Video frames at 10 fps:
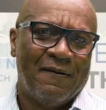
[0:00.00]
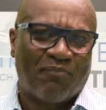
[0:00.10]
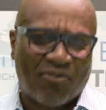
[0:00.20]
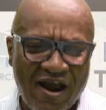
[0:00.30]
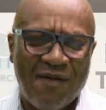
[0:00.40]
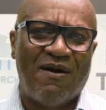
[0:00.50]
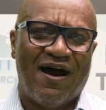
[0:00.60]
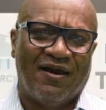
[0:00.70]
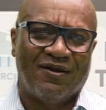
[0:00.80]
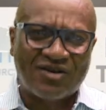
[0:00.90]
Pray
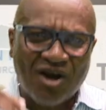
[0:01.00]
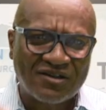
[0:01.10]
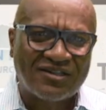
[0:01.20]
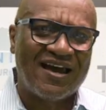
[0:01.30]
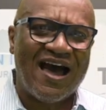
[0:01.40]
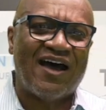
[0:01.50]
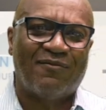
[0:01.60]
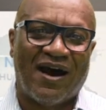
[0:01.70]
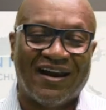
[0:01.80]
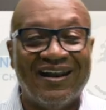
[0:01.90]
about it. Talk to God
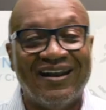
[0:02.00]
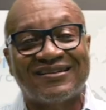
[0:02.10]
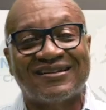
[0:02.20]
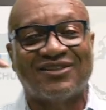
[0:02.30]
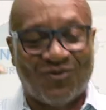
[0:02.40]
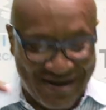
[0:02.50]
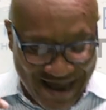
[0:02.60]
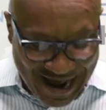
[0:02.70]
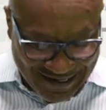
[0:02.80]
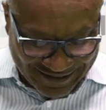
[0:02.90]
about it. Listen to what
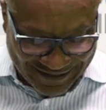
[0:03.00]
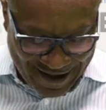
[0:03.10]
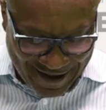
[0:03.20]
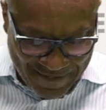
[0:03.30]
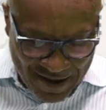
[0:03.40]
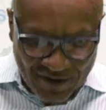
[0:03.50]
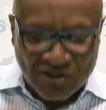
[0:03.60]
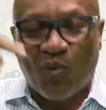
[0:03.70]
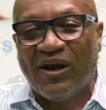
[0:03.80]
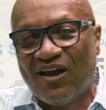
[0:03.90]
God is saying.
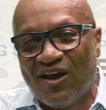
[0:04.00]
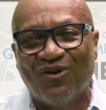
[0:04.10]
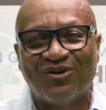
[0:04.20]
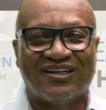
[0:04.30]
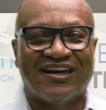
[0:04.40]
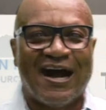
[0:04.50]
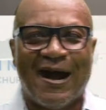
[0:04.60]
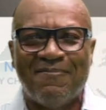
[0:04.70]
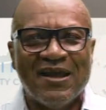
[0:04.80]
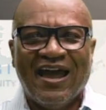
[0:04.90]
So when he goes to
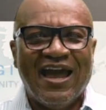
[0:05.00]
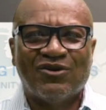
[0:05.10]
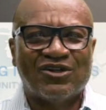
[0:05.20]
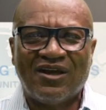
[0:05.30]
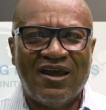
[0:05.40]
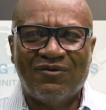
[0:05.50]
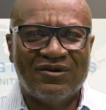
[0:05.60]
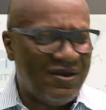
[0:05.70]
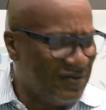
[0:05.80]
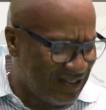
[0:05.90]
God, he
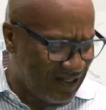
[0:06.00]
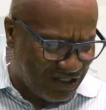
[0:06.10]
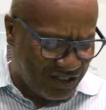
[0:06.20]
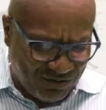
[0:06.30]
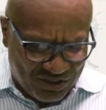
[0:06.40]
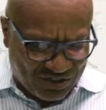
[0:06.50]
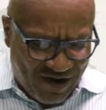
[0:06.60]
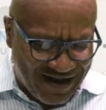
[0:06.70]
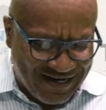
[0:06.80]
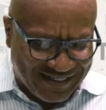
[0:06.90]
was shooting
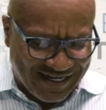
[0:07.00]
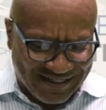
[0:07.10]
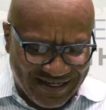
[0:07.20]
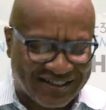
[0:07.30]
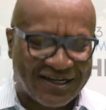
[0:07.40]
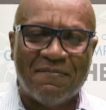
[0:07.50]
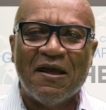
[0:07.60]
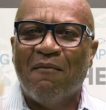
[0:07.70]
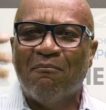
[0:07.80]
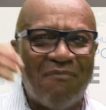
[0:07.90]
straight. He says, listen,
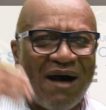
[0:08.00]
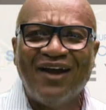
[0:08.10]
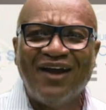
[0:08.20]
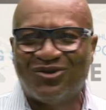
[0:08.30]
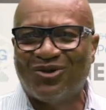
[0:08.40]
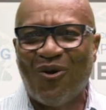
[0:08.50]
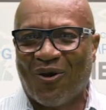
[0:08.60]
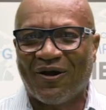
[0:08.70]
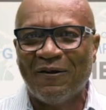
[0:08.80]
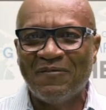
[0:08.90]
my
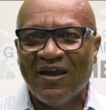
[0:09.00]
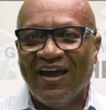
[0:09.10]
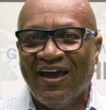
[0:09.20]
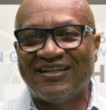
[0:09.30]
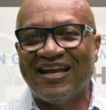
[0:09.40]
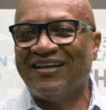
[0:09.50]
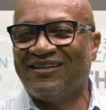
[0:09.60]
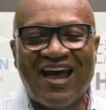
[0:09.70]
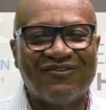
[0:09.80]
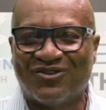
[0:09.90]
daughter is at
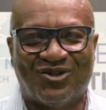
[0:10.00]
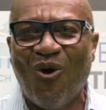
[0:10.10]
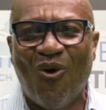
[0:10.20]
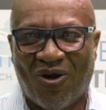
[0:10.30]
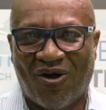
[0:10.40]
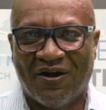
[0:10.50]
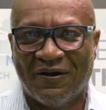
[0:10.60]
death's door